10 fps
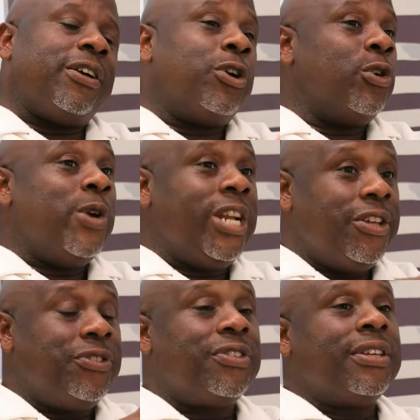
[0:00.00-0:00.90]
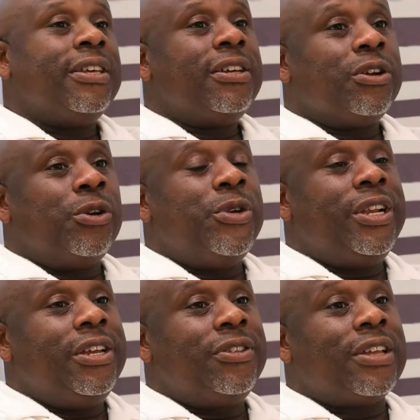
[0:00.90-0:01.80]
And Gorillaz
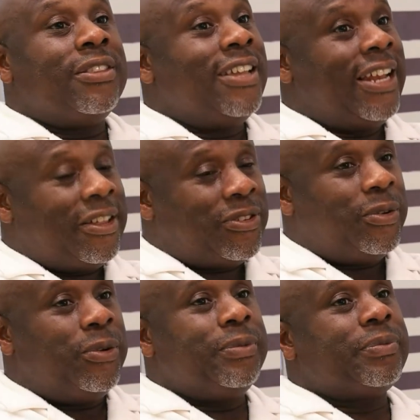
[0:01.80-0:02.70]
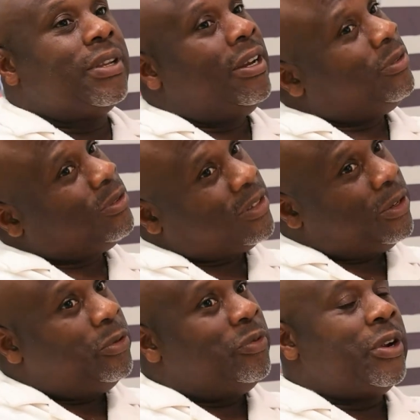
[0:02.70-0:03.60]
and De La Soul are
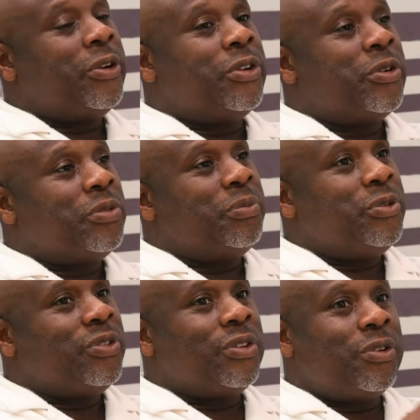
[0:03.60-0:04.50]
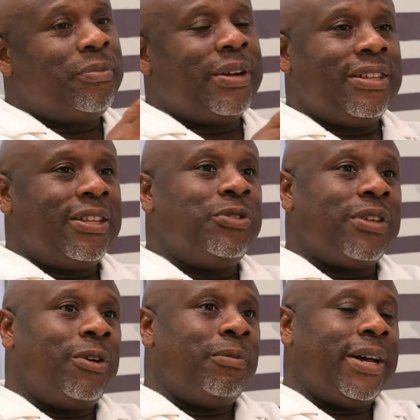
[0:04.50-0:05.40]
still very great music of mine.
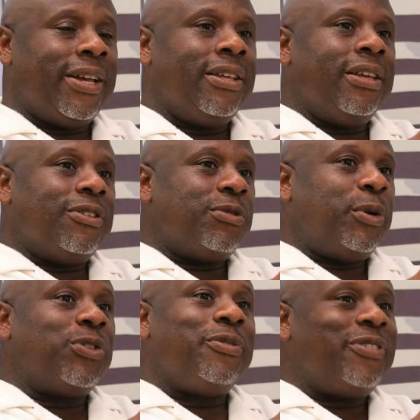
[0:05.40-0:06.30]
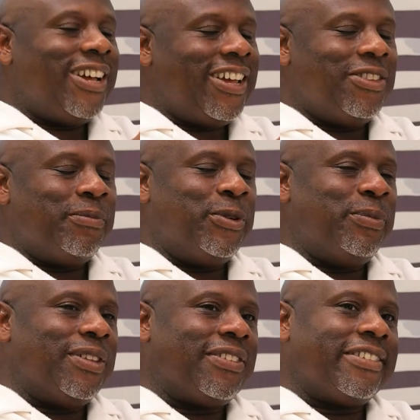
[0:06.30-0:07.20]
Those are my Spotify at the
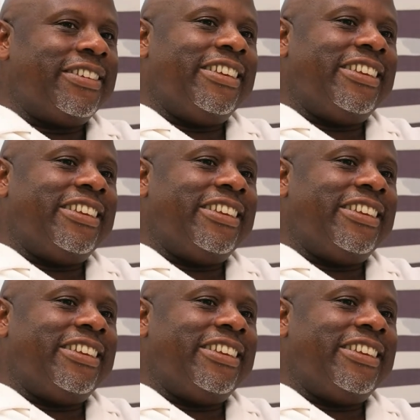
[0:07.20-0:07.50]
moment.